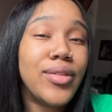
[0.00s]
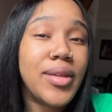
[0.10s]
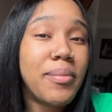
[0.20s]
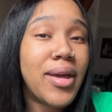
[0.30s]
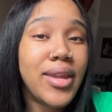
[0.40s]

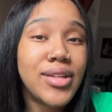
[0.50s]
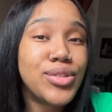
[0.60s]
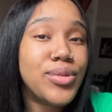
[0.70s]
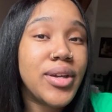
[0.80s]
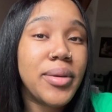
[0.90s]
then my
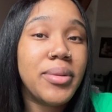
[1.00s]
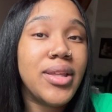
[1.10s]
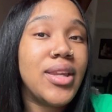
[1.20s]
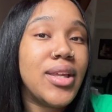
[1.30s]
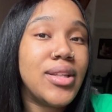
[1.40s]
natural hair
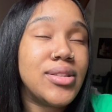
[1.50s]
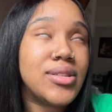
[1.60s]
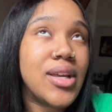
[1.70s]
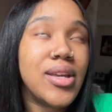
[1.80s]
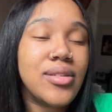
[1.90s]
blended in,
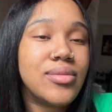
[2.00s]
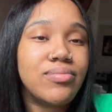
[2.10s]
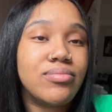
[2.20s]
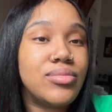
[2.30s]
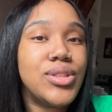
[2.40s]
like,
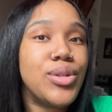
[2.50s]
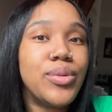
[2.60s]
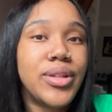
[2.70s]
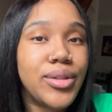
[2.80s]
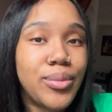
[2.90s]
so
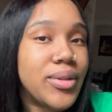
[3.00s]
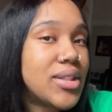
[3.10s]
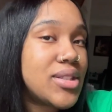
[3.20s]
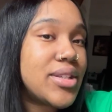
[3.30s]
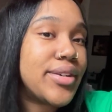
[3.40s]
good with
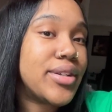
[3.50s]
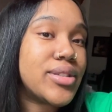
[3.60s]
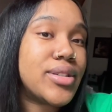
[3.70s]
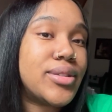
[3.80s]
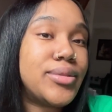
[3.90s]
this hair.
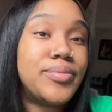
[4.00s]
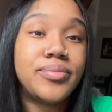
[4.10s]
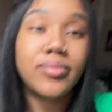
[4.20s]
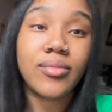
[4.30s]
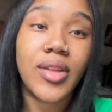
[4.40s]
So
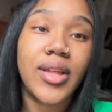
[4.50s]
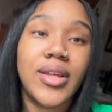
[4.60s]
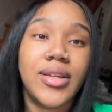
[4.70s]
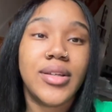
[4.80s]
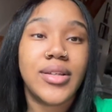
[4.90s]

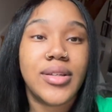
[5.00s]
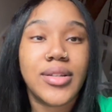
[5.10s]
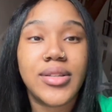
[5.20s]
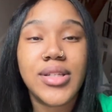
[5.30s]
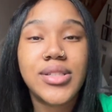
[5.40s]

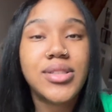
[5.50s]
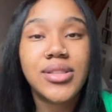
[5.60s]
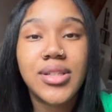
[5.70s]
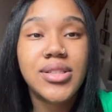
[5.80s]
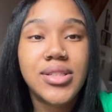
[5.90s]
this
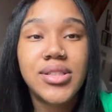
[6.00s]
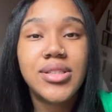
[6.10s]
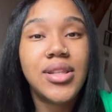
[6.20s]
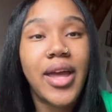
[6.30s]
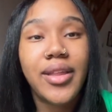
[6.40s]
is,
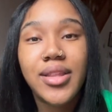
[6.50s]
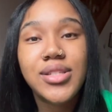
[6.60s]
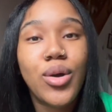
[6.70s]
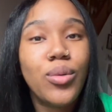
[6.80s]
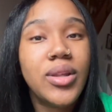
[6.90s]
like, this
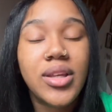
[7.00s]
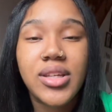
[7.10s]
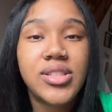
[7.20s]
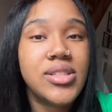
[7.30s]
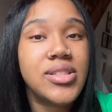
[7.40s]
whole look
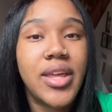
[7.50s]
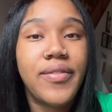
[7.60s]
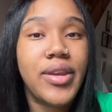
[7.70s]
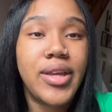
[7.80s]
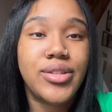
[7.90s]
is just
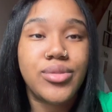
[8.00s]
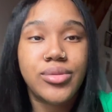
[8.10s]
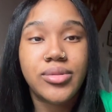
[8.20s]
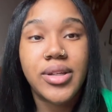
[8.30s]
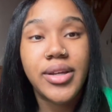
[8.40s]
giving
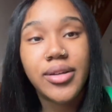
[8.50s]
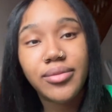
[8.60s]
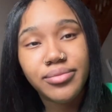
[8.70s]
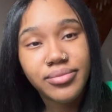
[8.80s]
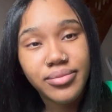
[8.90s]
natural. Like,
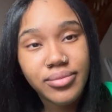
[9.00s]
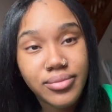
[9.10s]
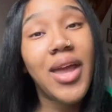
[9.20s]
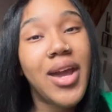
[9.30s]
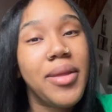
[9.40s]

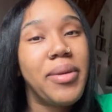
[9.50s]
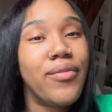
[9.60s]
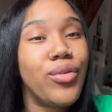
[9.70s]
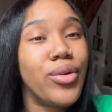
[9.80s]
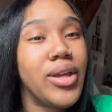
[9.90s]
I got a big
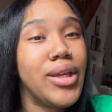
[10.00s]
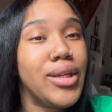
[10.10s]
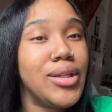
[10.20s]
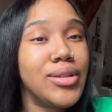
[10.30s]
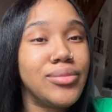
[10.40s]

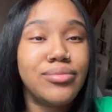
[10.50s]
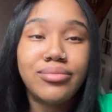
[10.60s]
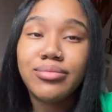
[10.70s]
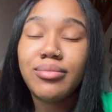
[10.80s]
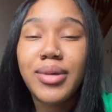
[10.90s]
forehead,
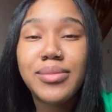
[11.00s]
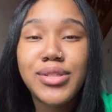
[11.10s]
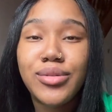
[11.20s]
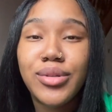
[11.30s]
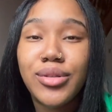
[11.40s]
but I'm
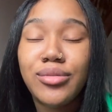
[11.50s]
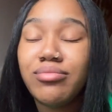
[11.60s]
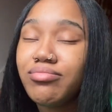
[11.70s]
still cute.